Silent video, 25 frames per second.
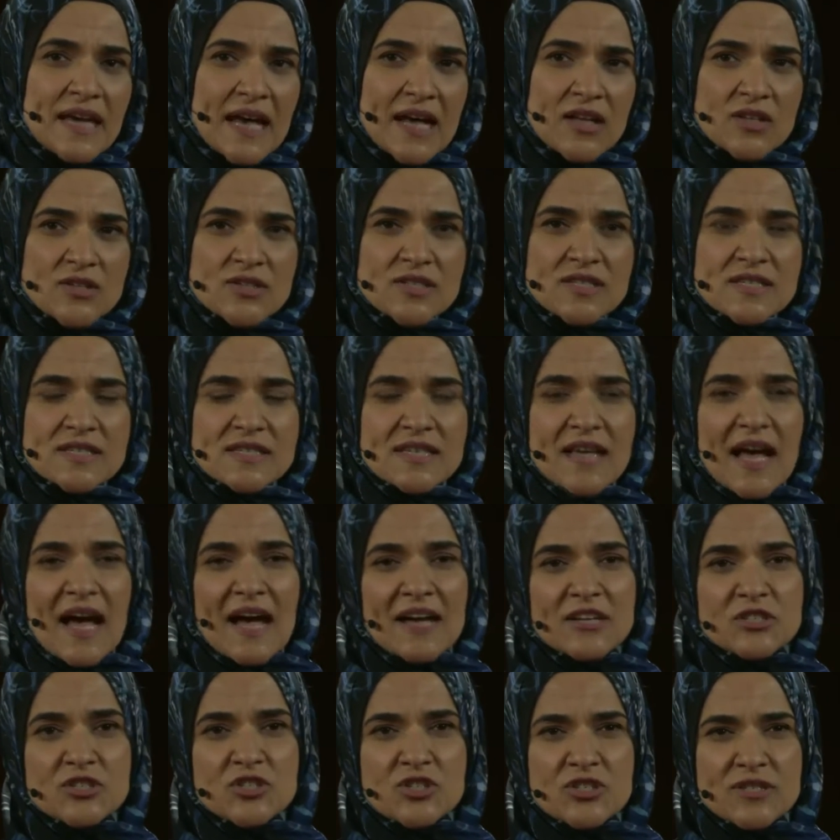else's
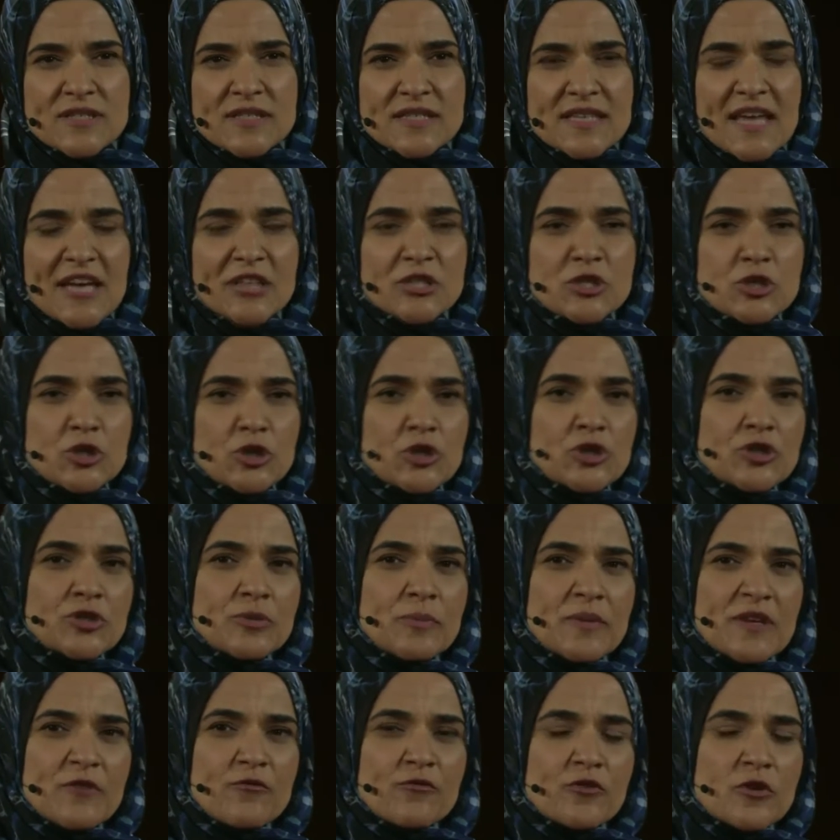actions had turned
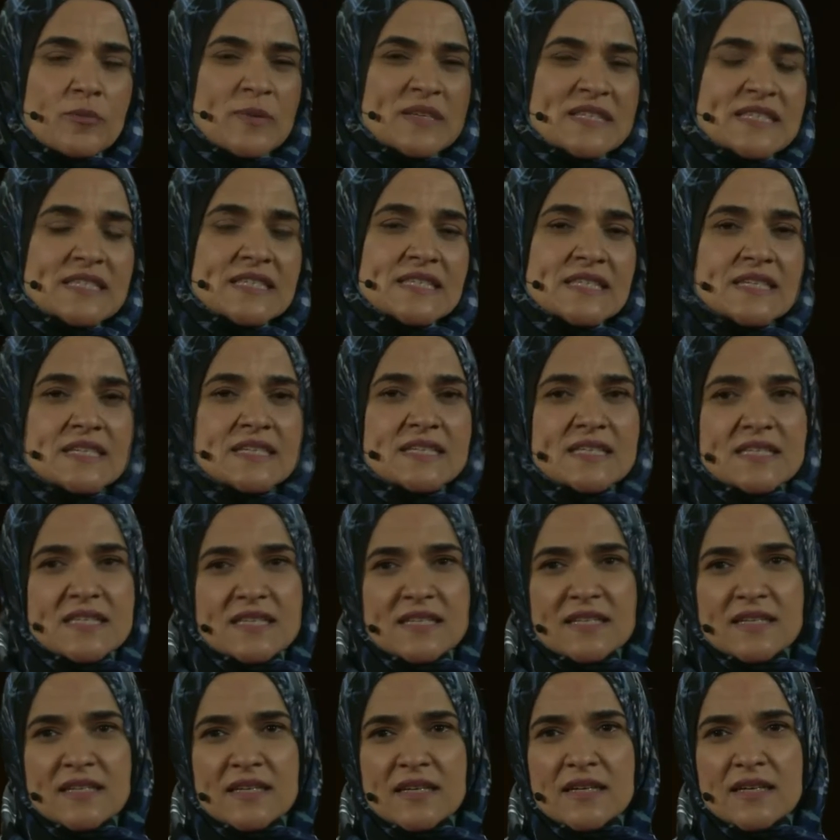me from a
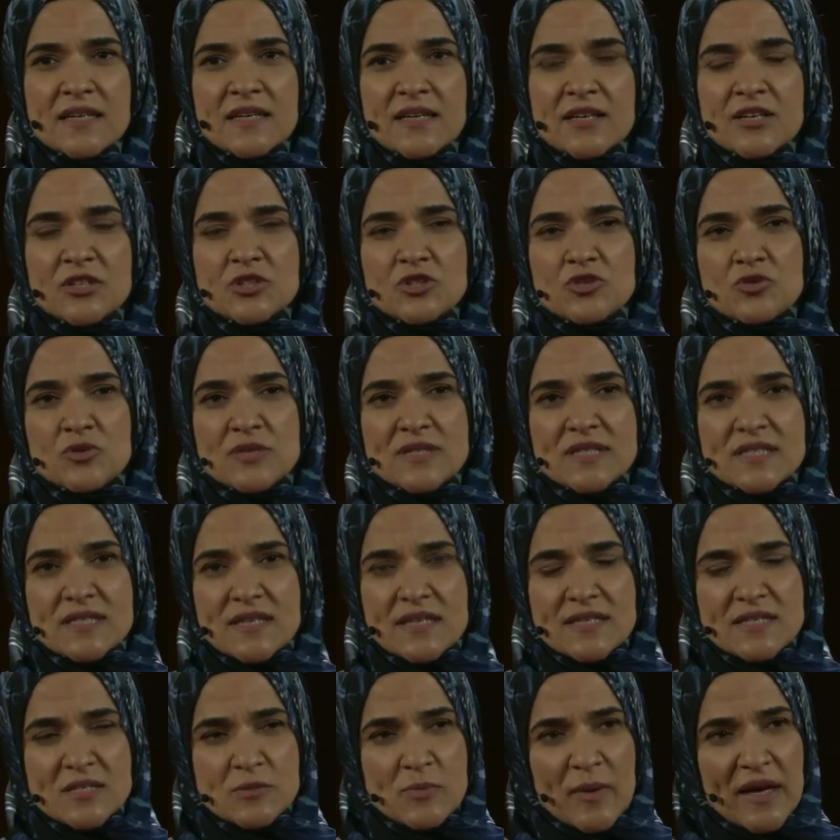citizen to a
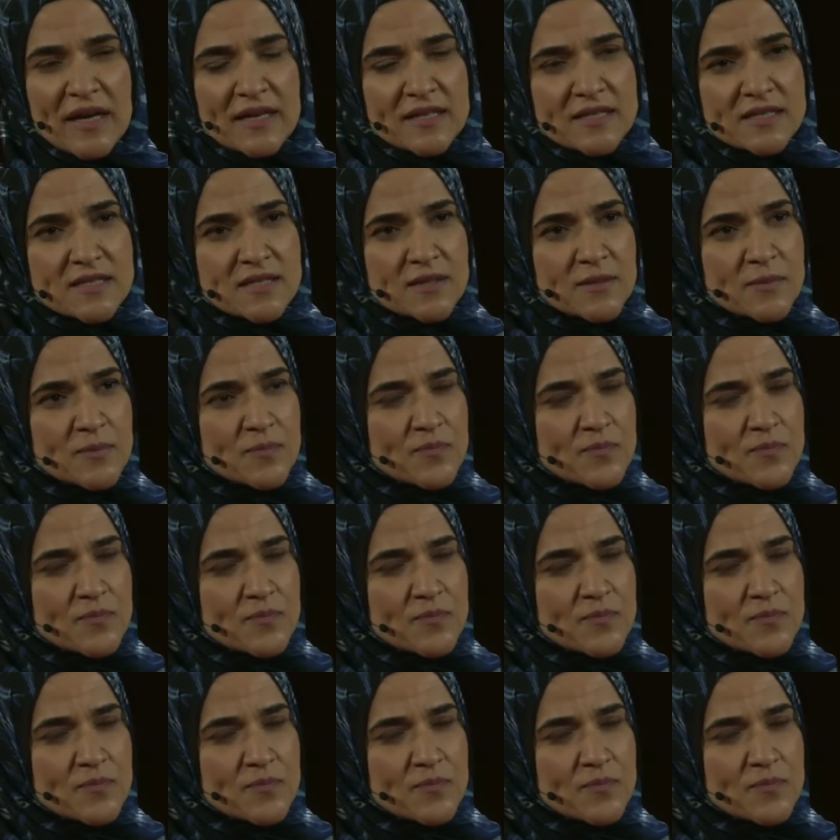suspect.